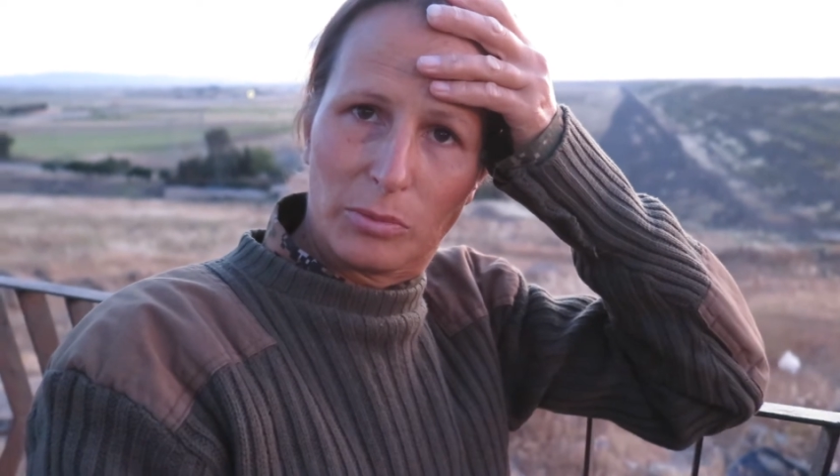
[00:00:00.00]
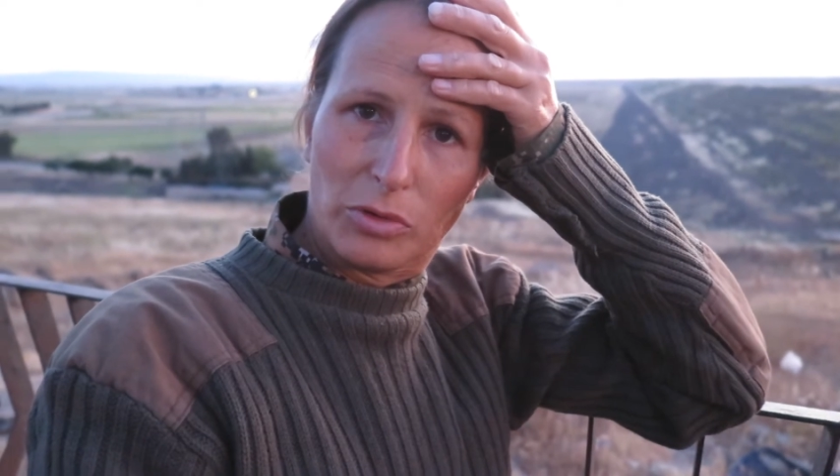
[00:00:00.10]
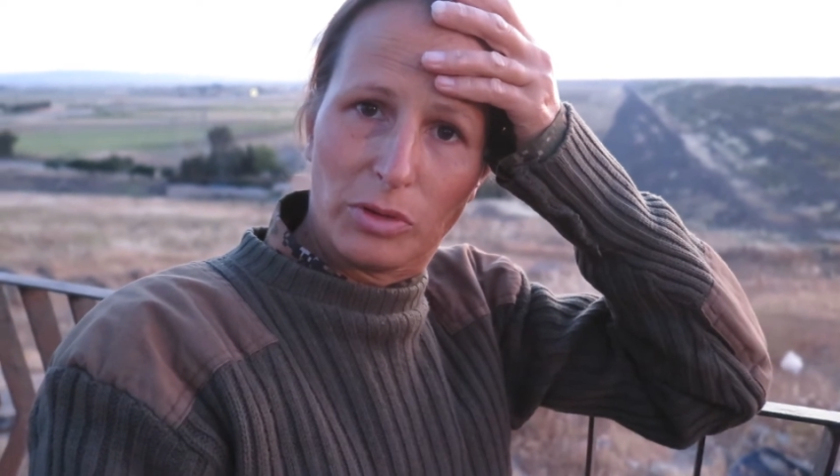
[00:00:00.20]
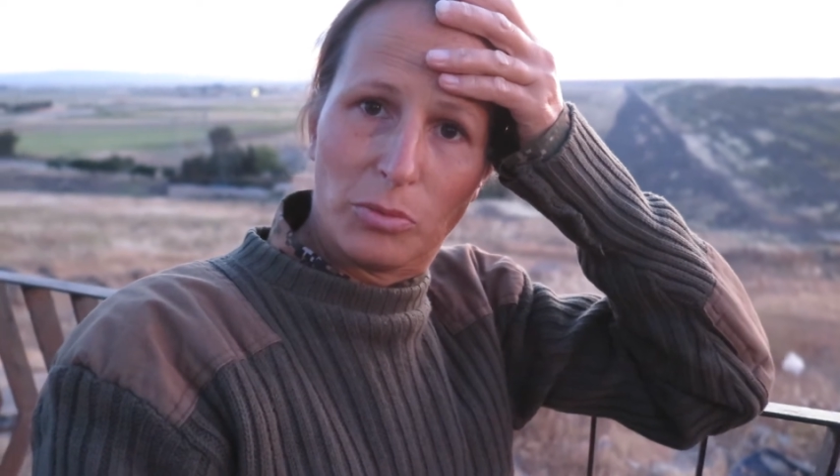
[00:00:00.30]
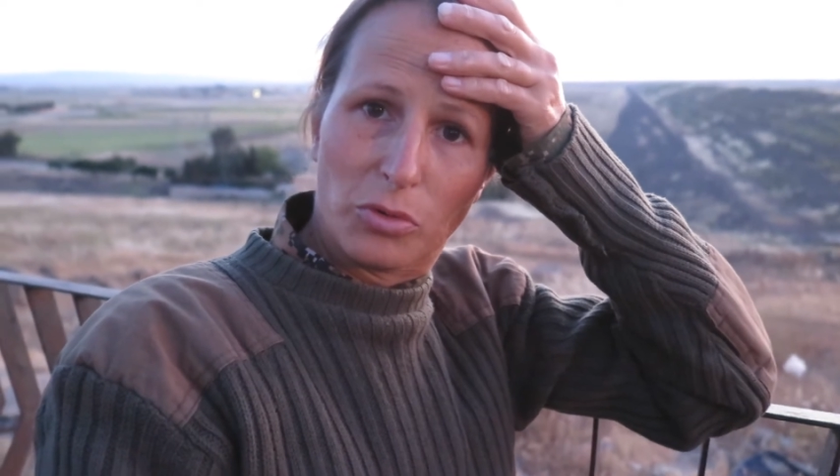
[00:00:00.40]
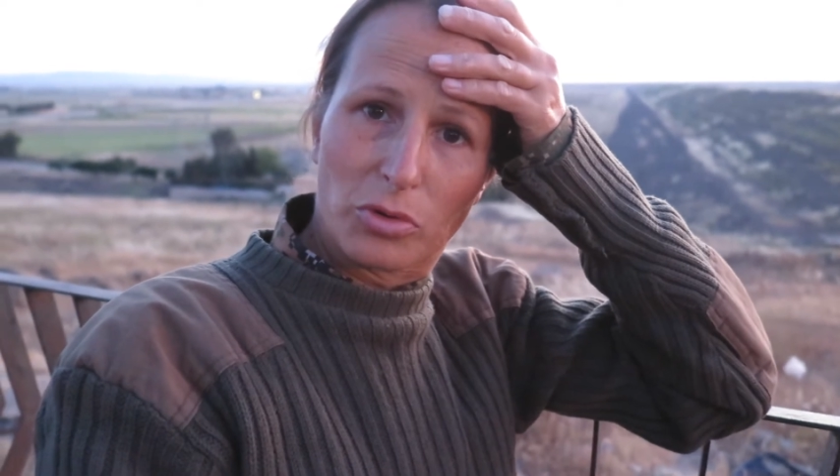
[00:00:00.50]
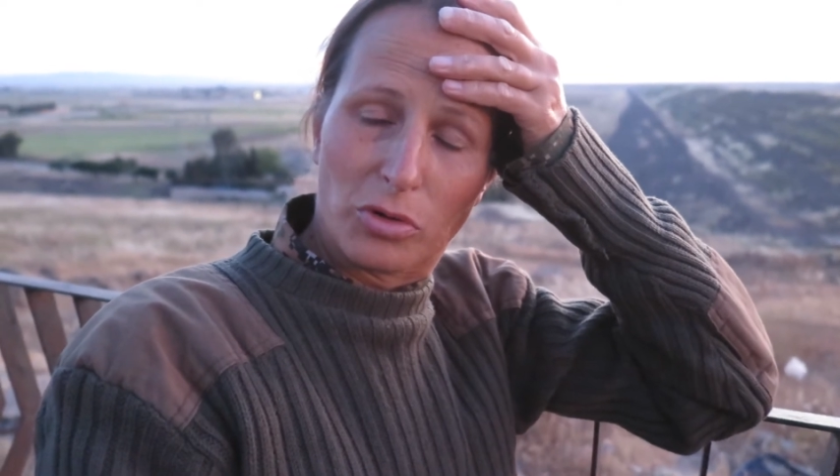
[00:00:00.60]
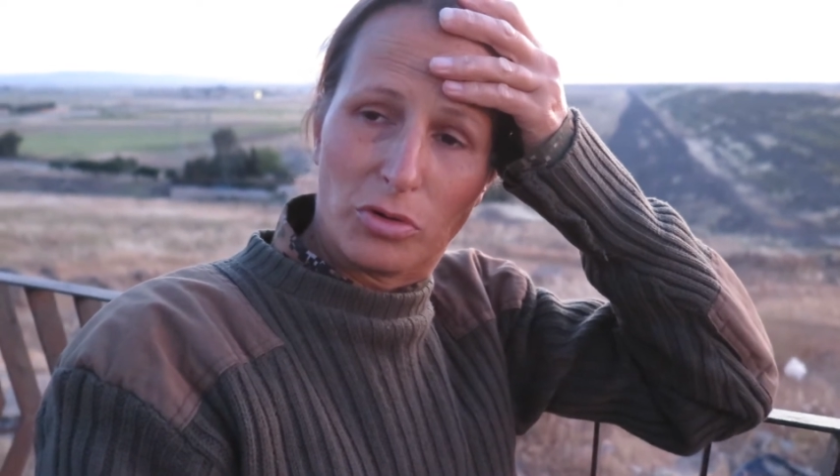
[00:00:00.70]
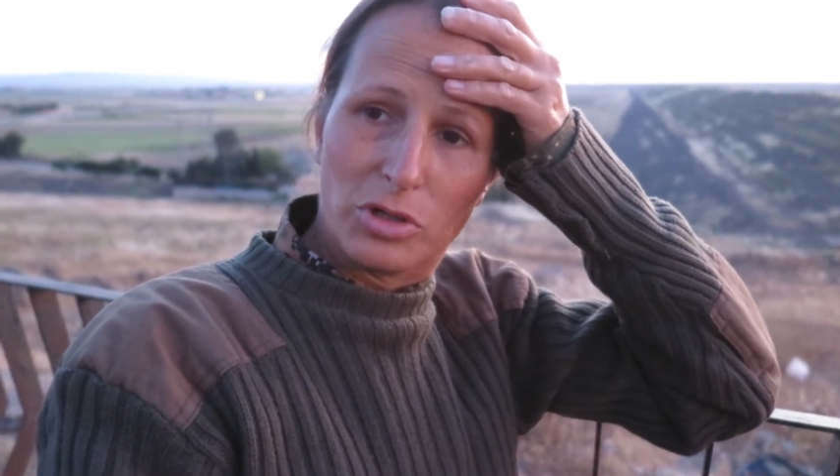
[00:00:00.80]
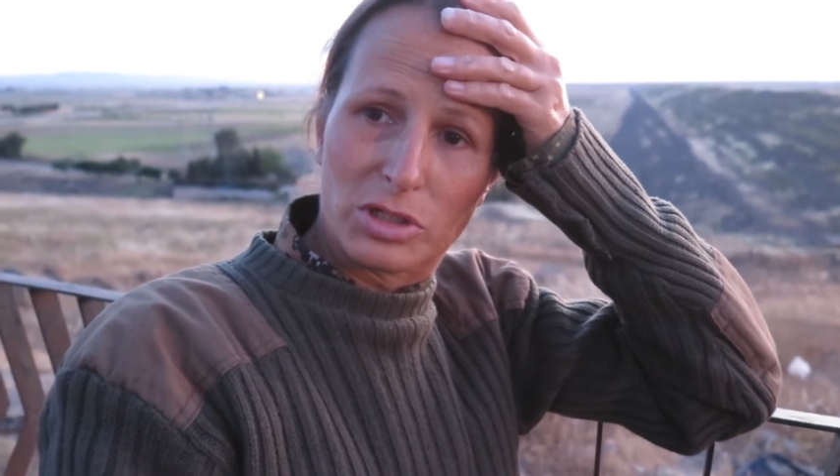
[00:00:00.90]
I'm learning more
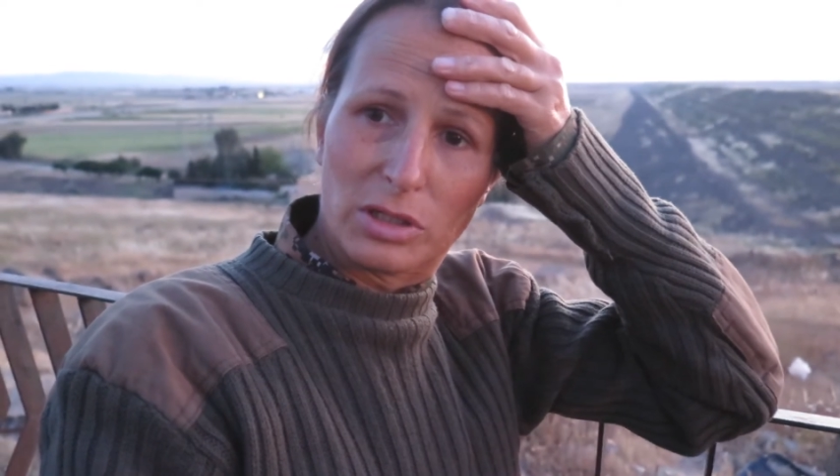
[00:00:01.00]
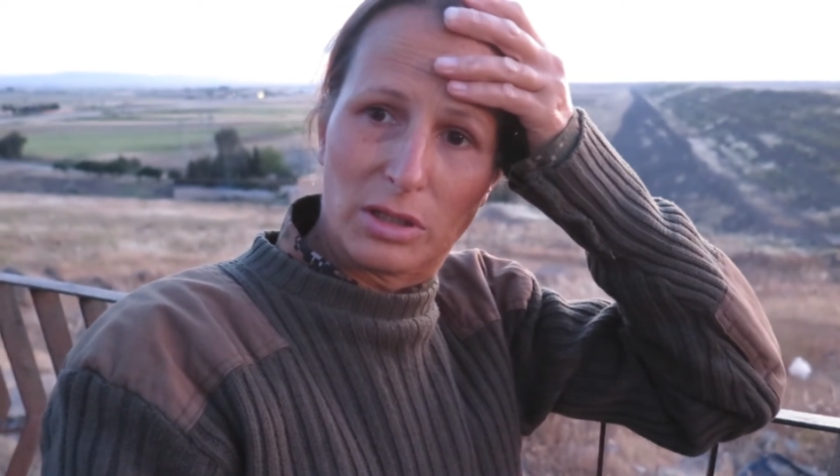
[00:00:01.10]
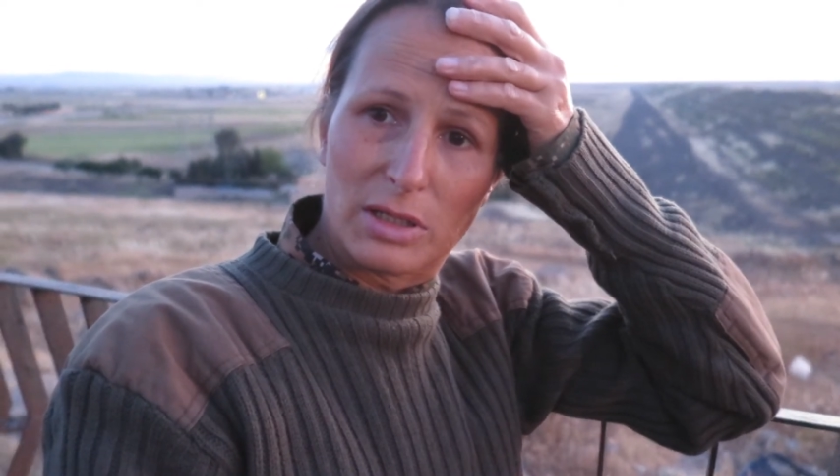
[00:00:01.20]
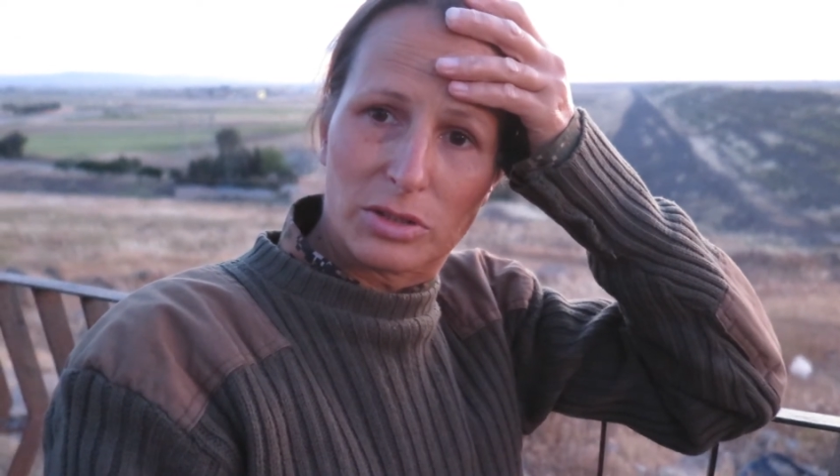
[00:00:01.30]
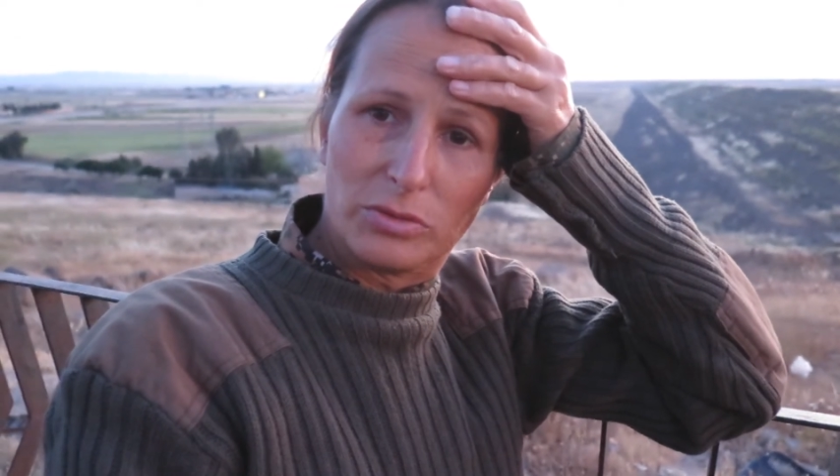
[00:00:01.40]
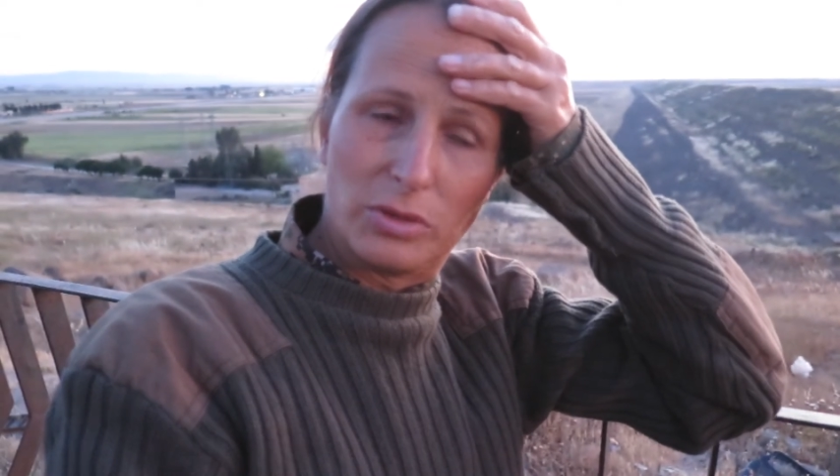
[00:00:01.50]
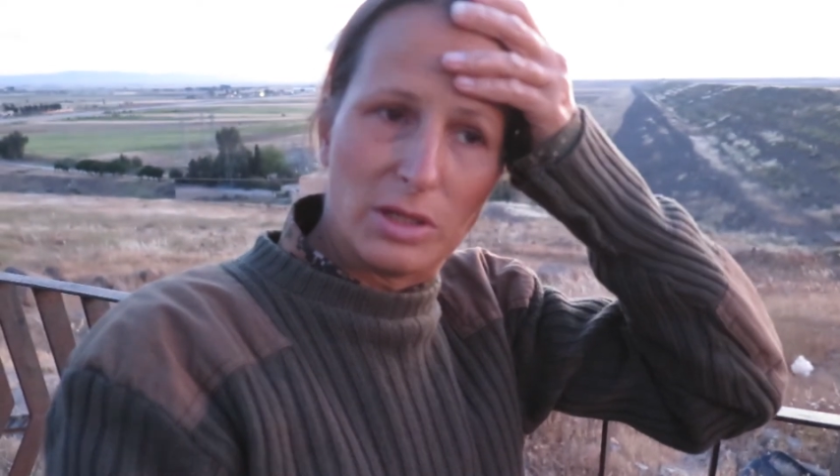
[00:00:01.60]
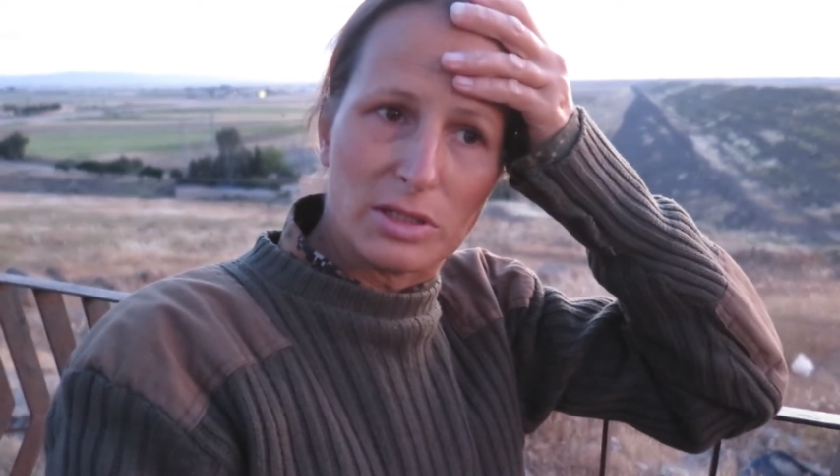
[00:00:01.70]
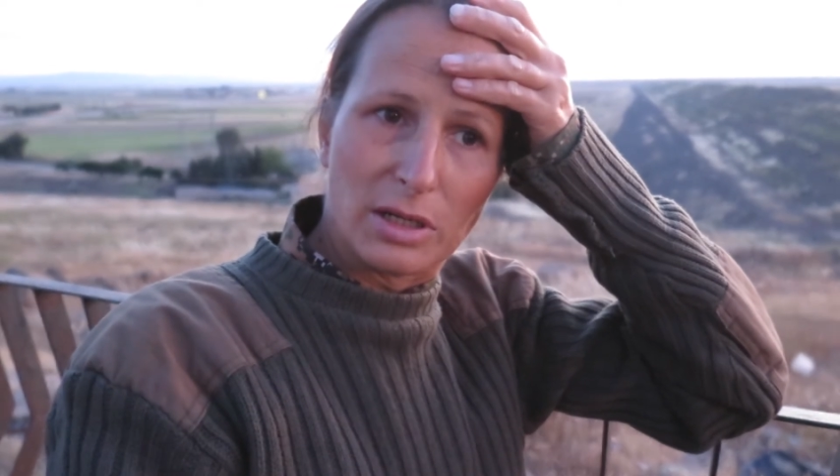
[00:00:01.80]
Kurdish in the last 2 days